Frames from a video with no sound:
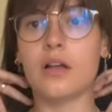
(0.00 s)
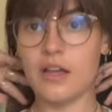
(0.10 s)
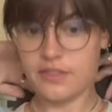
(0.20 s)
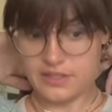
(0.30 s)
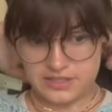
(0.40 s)

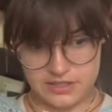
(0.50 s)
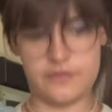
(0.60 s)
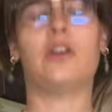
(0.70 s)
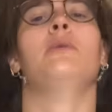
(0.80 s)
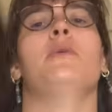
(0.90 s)
and this is
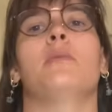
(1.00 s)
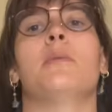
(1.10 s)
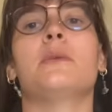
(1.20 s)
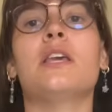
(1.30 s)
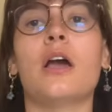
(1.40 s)
very Mamma
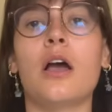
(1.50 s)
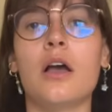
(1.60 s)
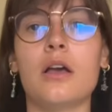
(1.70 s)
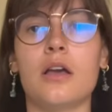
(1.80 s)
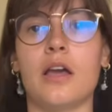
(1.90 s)

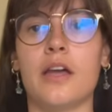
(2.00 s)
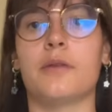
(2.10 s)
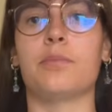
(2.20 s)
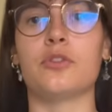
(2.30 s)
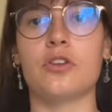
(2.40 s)
Mia
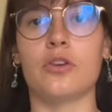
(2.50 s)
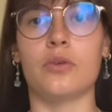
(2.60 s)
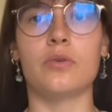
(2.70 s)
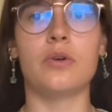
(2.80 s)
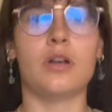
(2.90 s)
and
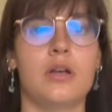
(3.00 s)
blue.